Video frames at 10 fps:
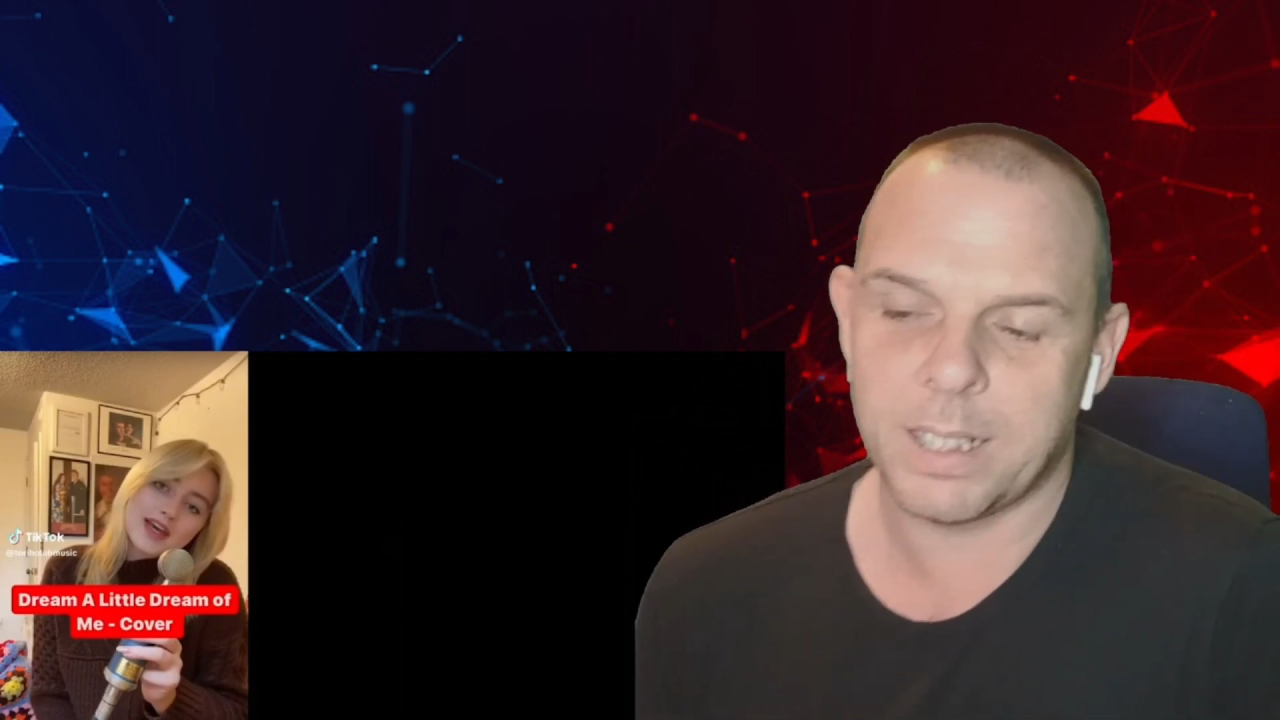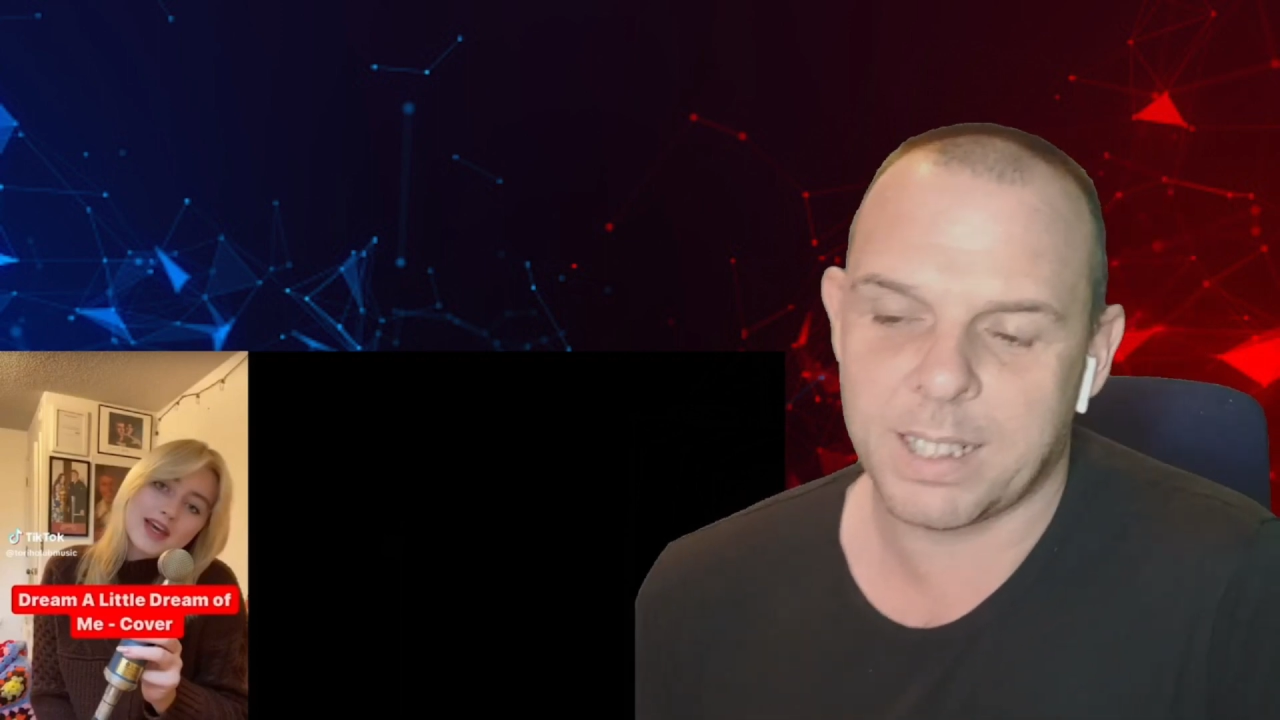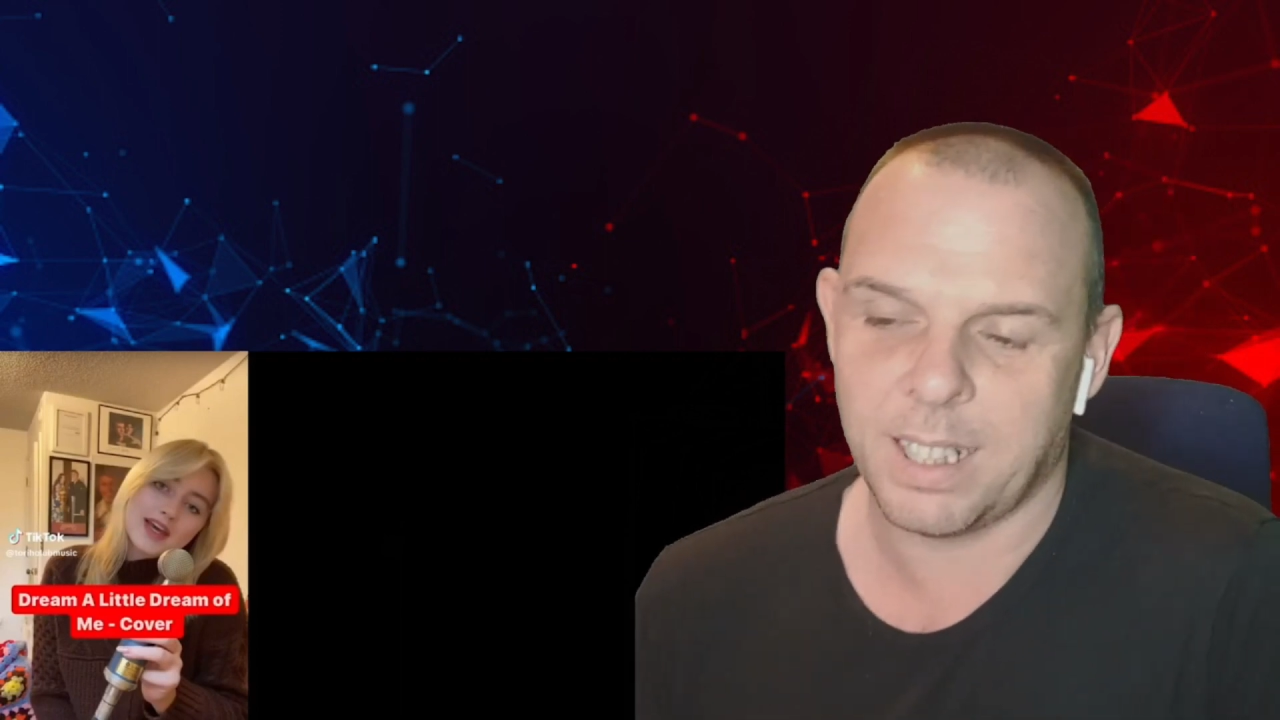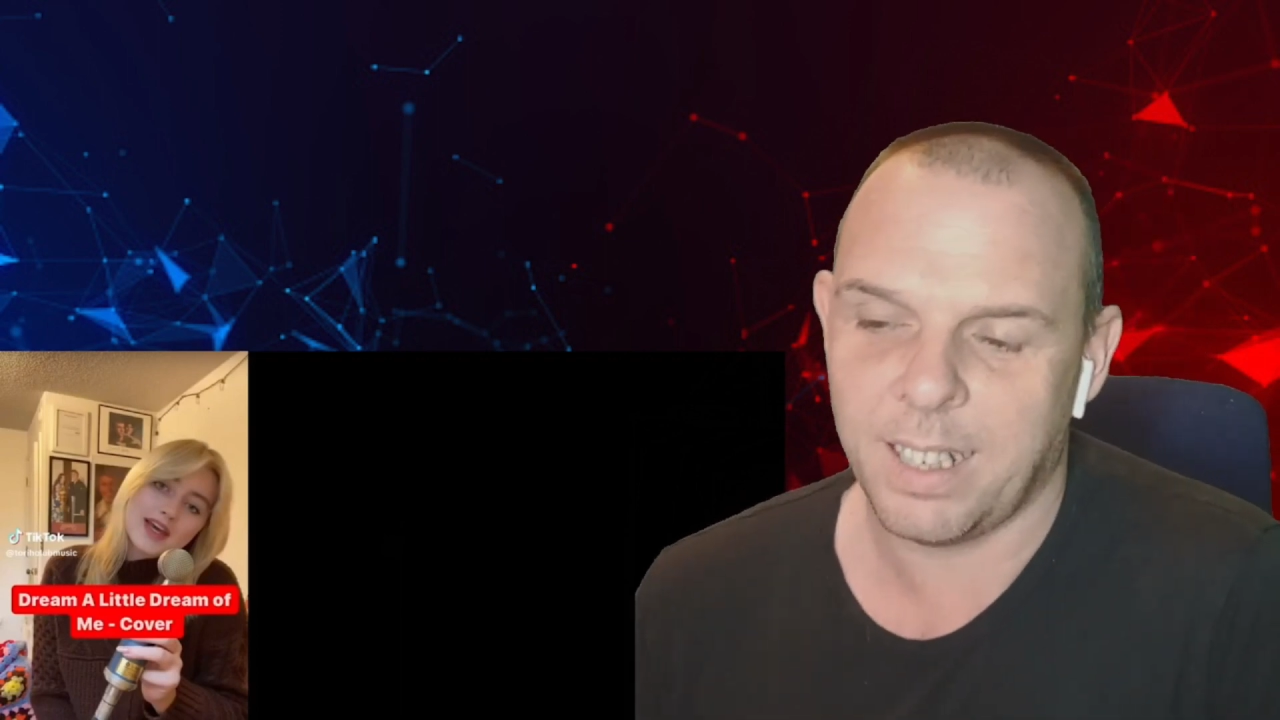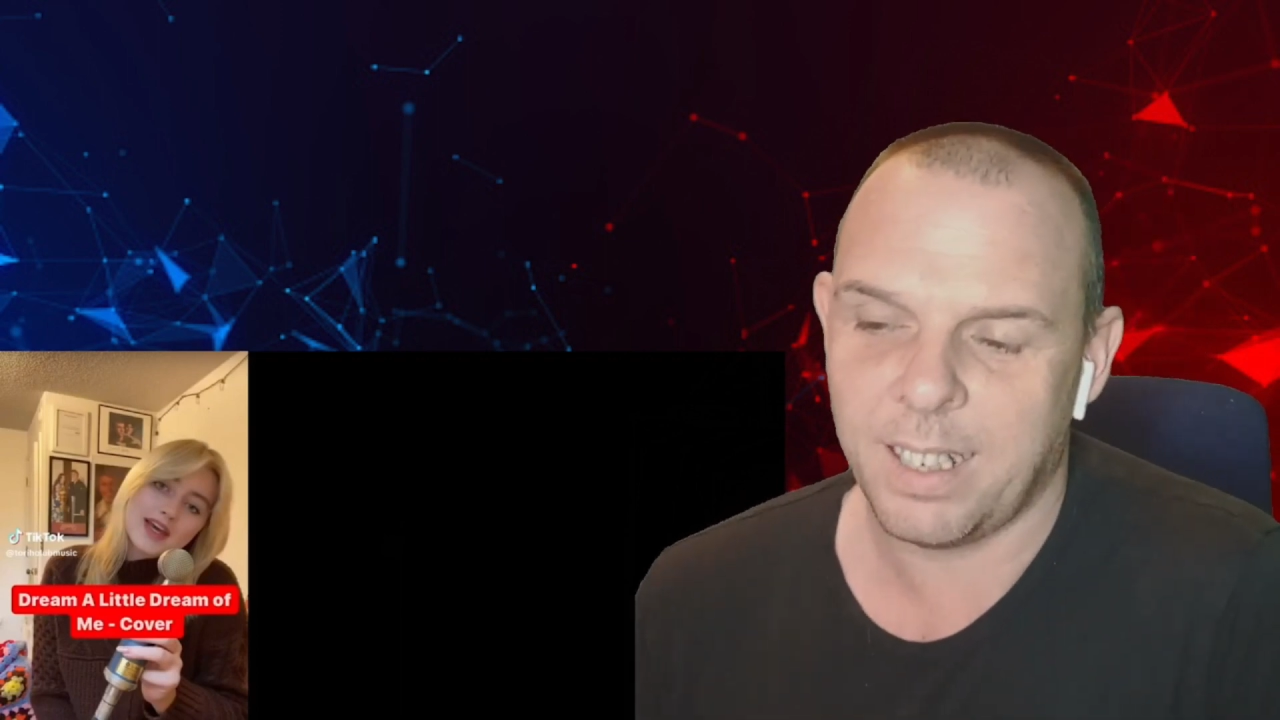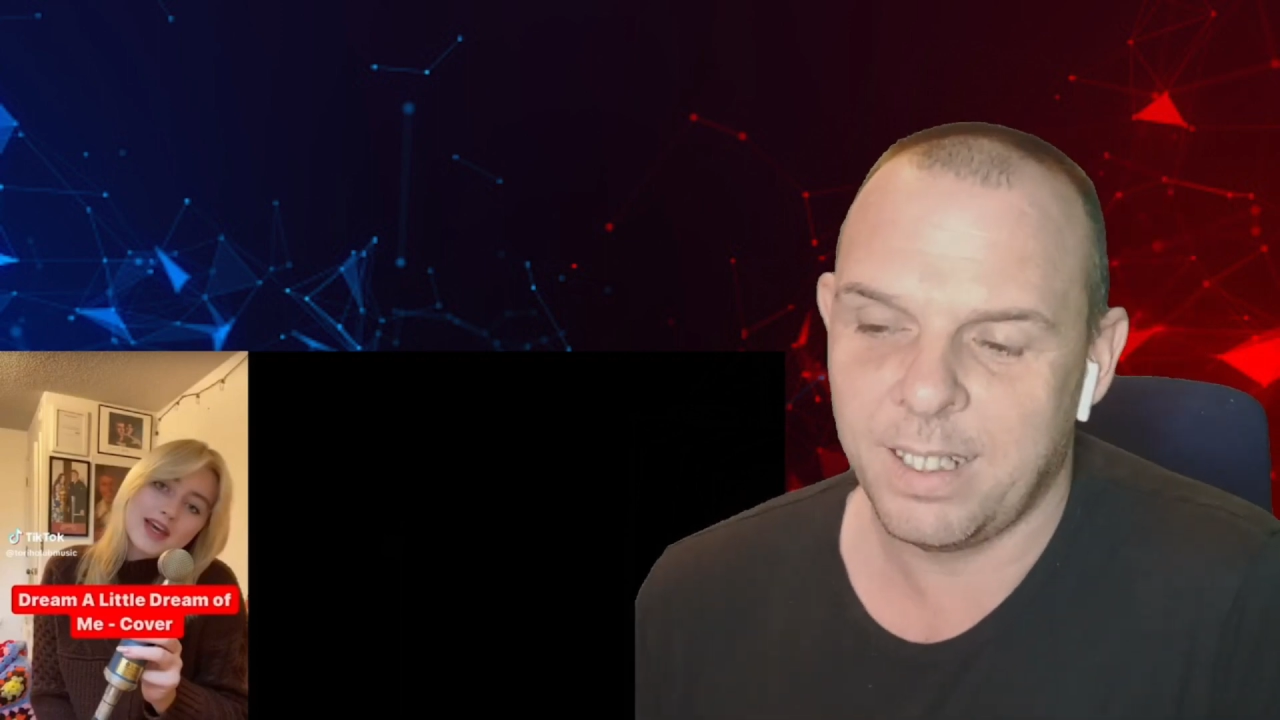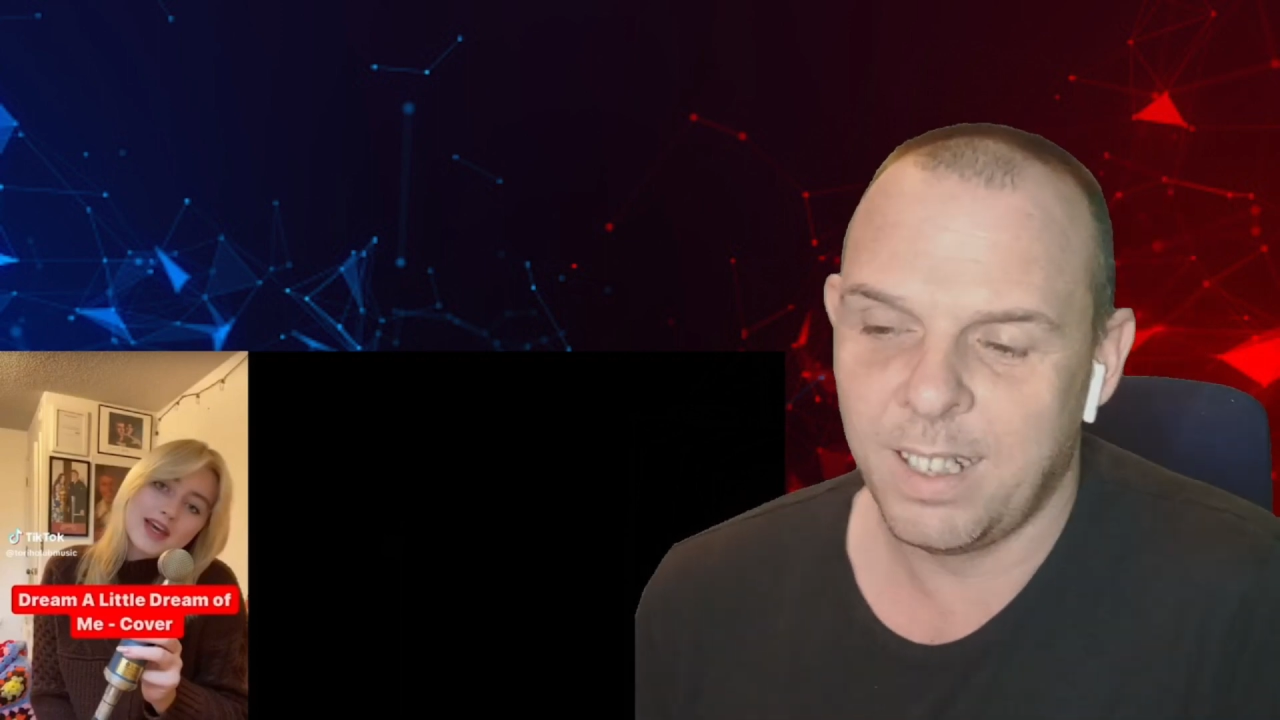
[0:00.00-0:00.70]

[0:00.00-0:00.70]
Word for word: sung it.